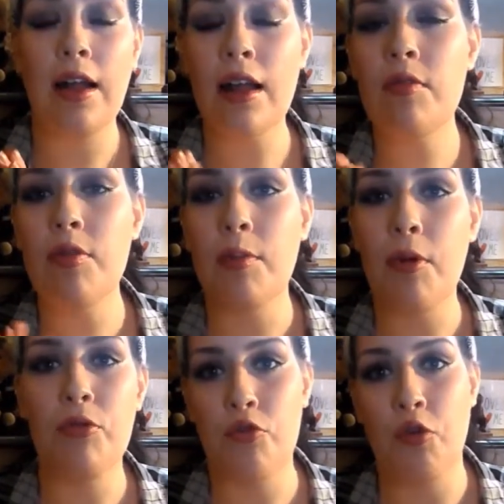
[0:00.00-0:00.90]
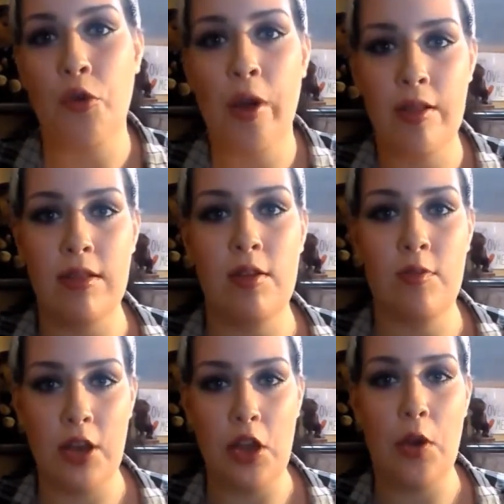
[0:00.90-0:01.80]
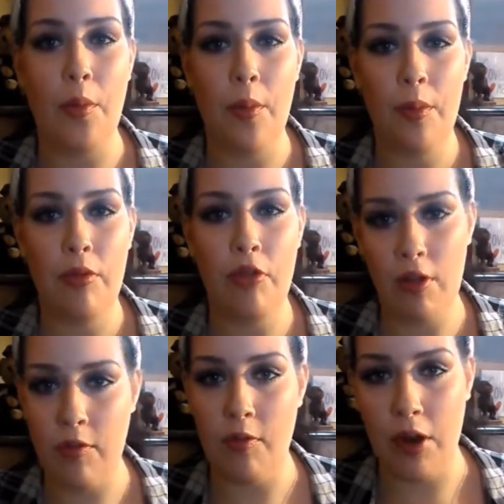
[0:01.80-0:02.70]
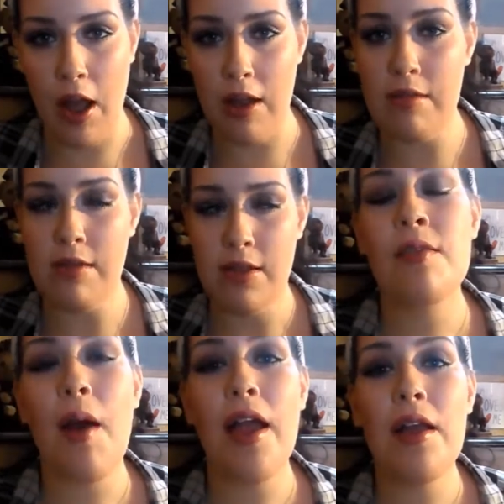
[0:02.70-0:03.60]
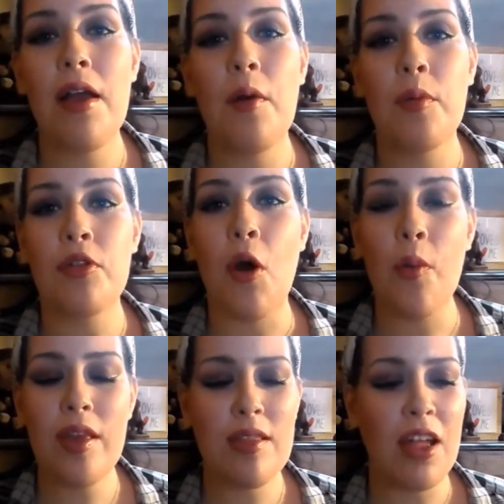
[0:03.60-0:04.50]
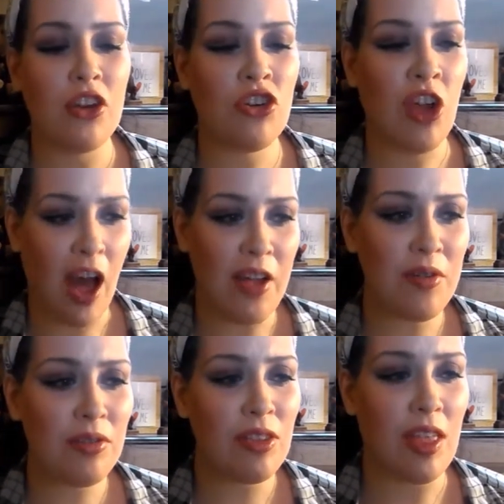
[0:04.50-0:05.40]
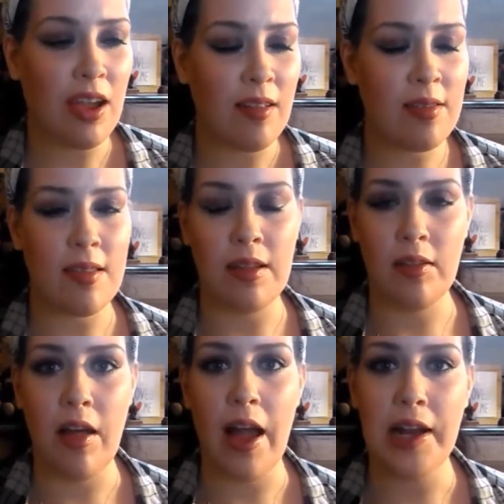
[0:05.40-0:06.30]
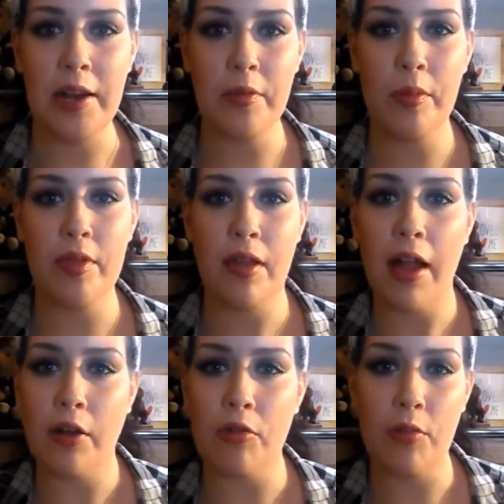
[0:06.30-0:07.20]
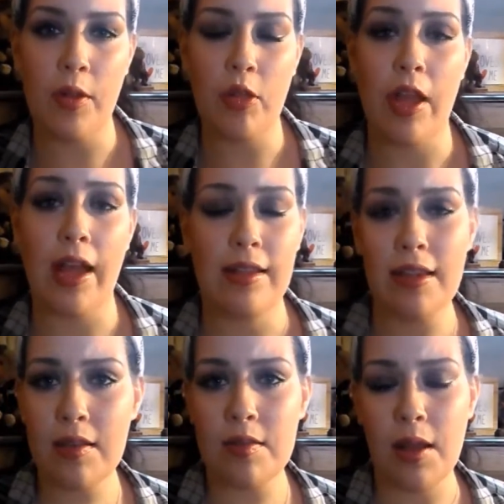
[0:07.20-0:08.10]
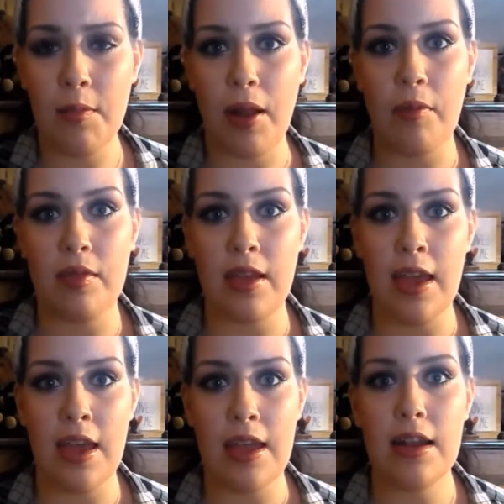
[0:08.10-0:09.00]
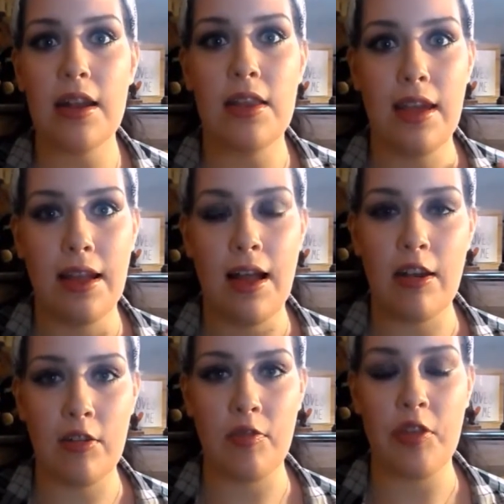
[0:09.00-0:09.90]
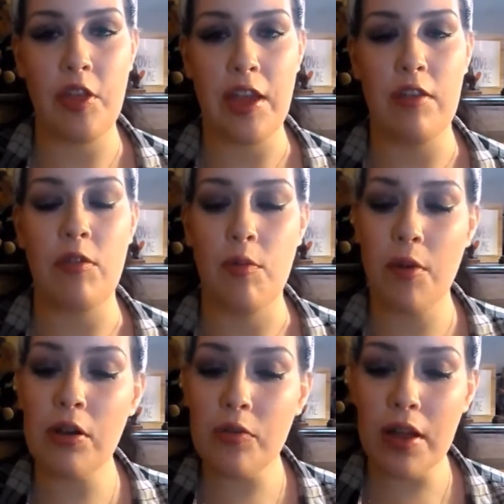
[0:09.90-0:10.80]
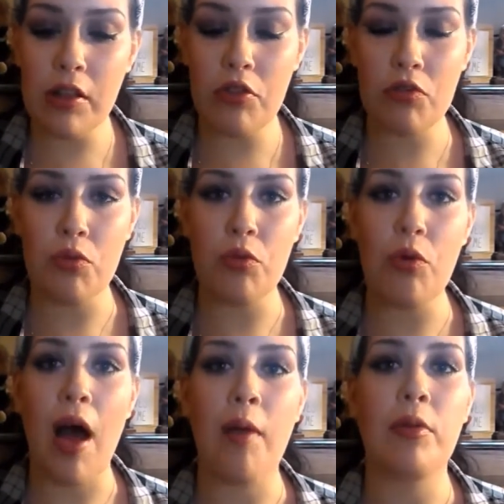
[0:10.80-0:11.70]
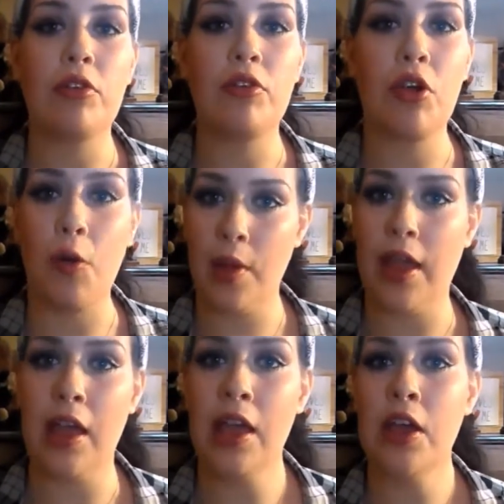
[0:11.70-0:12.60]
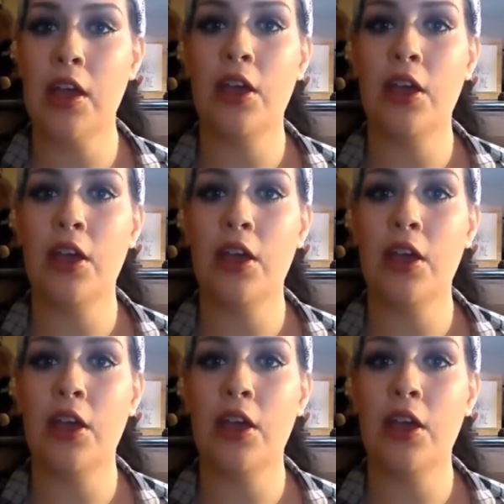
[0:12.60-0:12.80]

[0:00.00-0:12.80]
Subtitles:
kind of the most requested video that I've ever gotten. So I was always that child that got sick a lot. I never was diagnosed with anything. I had tests on, but I was the kid that got everything. If it went around in school, I was going